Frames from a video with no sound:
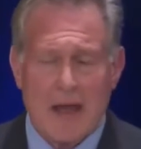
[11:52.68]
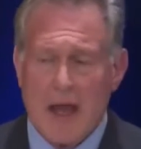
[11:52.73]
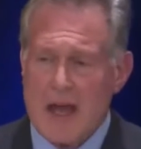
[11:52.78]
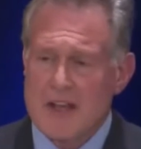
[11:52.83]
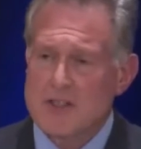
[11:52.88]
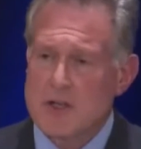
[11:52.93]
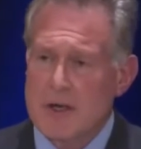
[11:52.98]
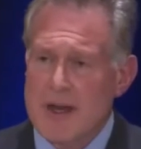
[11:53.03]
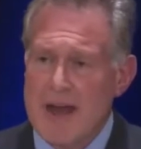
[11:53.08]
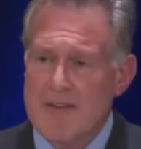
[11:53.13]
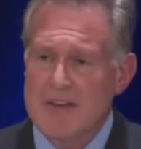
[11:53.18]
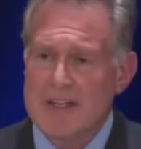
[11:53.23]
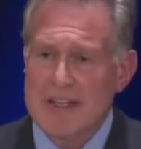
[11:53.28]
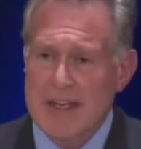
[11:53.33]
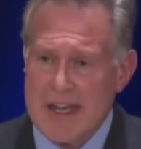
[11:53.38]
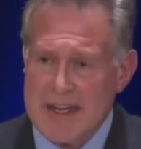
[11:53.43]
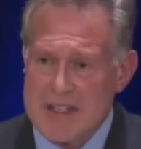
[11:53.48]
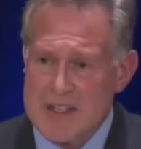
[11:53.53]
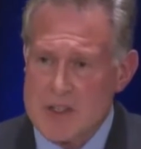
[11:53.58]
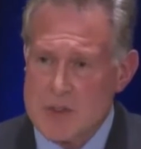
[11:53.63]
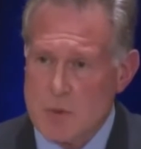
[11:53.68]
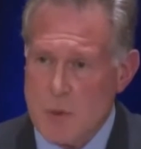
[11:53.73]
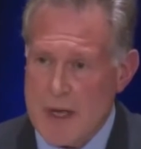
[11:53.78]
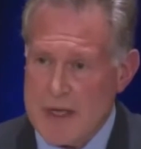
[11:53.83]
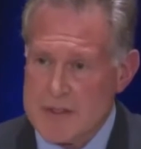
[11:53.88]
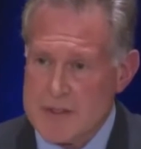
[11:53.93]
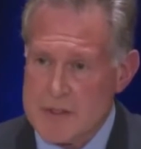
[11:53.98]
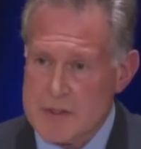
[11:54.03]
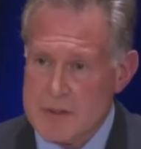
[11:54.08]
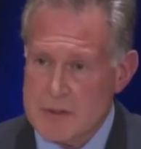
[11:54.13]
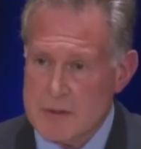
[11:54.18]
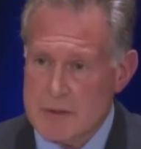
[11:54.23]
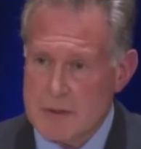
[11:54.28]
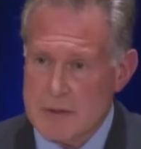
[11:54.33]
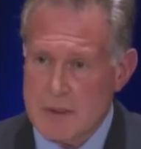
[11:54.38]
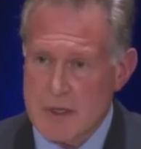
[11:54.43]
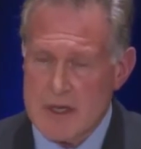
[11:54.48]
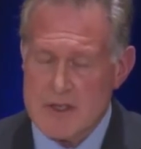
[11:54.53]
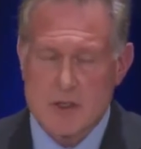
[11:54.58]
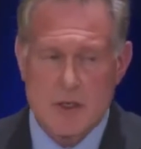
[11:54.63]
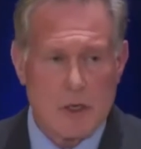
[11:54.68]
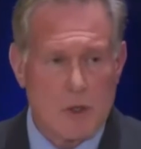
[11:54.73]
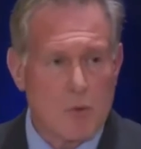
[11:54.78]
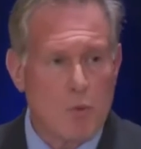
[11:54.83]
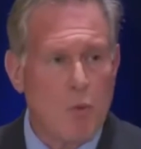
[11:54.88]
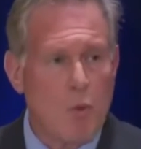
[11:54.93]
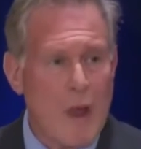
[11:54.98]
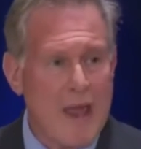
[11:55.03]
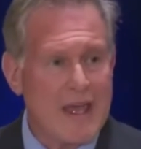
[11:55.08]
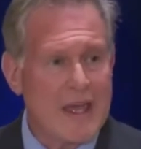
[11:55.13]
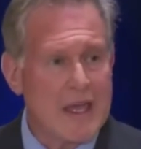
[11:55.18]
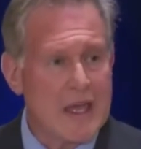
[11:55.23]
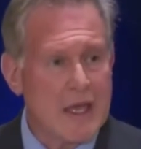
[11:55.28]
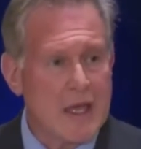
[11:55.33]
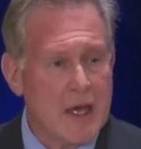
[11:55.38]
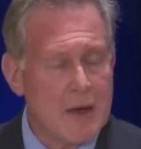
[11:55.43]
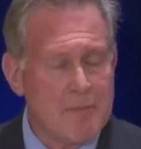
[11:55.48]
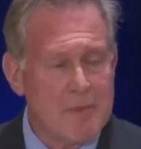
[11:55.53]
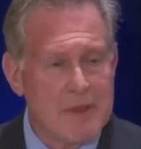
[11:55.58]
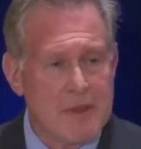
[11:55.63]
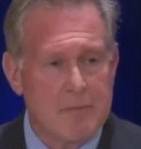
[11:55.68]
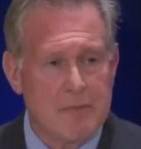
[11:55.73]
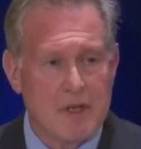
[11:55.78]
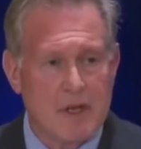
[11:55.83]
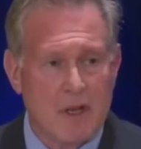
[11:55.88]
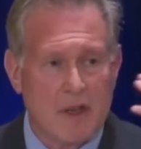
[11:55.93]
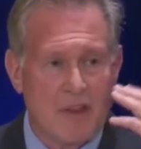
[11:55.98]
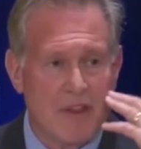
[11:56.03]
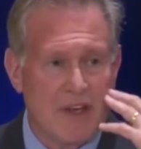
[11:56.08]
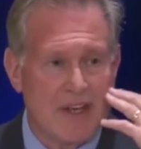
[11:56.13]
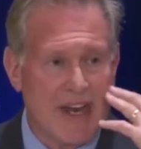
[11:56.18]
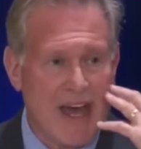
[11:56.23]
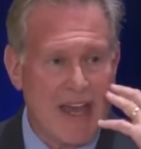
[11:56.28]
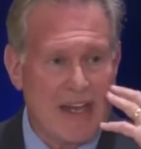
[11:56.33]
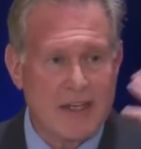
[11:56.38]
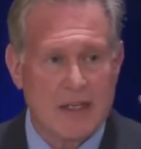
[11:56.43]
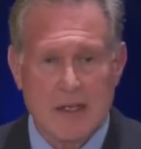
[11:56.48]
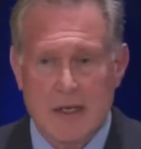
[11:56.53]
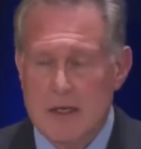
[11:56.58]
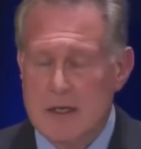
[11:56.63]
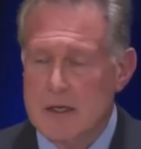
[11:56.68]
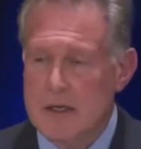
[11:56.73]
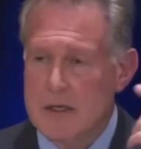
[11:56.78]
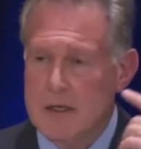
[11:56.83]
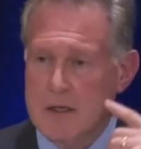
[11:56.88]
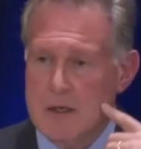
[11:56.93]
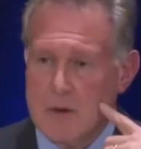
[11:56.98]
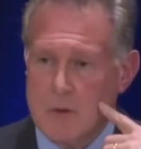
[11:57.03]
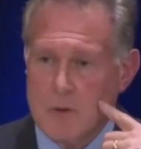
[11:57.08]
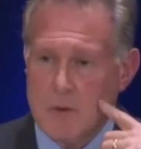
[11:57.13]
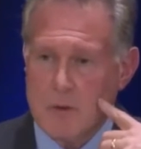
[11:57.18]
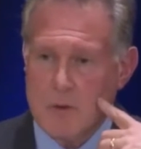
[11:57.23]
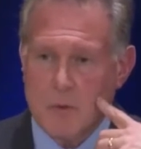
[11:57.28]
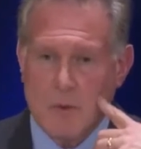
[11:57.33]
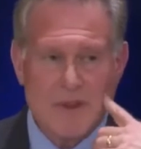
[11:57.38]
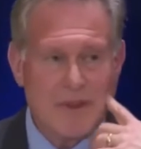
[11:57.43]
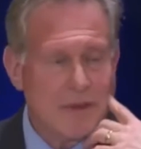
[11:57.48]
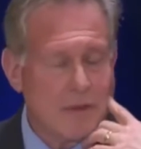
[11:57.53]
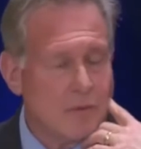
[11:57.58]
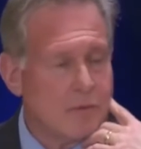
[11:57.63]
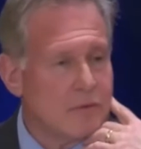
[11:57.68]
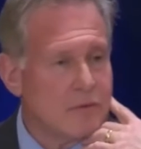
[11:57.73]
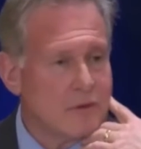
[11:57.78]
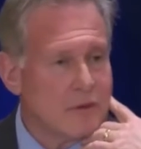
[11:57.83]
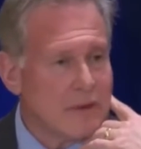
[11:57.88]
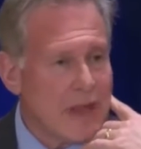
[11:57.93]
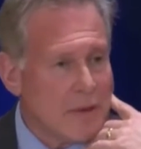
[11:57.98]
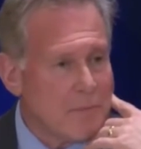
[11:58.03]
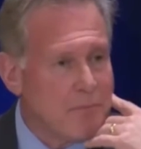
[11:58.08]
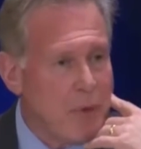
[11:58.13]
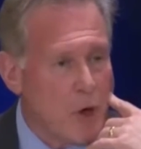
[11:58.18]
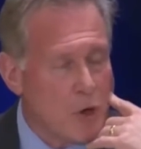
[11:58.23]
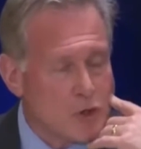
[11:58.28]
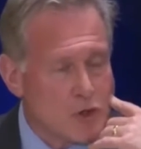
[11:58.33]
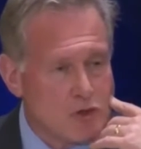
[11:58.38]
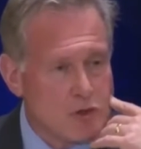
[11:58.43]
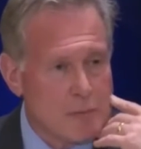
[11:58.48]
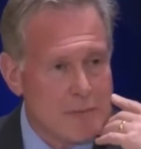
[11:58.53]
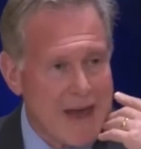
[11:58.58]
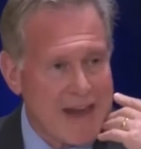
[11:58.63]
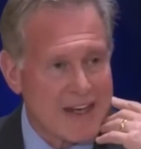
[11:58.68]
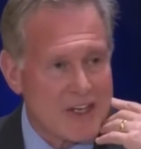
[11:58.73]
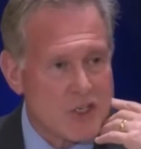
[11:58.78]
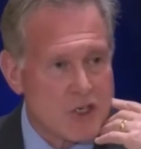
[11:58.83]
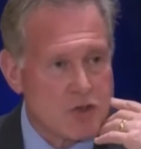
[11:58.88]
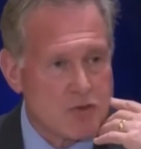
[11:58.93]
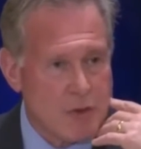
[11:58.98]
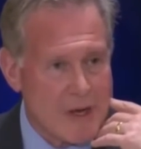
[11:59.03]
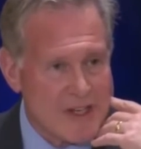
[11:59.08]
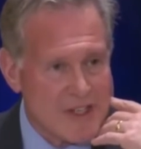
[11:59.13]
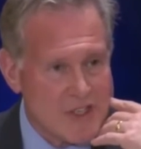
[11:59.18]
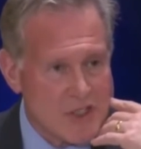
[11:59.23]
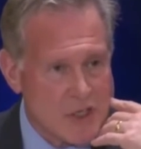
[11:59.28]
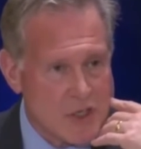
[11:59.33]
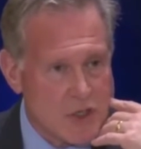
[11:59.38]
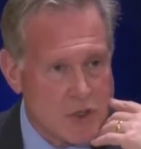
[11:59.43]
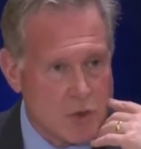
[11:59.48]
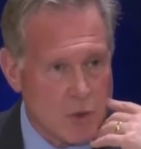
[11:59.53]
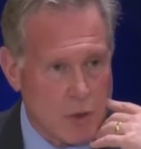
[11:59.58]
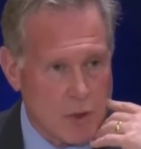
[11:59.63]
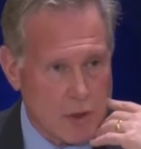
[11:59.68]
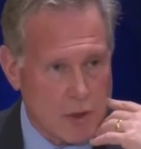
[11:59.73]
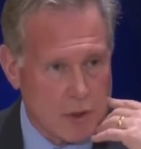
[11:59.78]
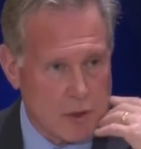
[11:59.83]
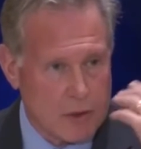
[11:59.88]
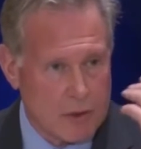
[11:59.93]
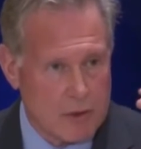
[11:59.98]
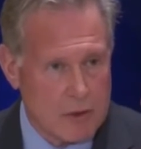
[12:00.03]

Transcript: I started having night sweats. I started waking up in the middle of the night with like post-traumatic stress disorder.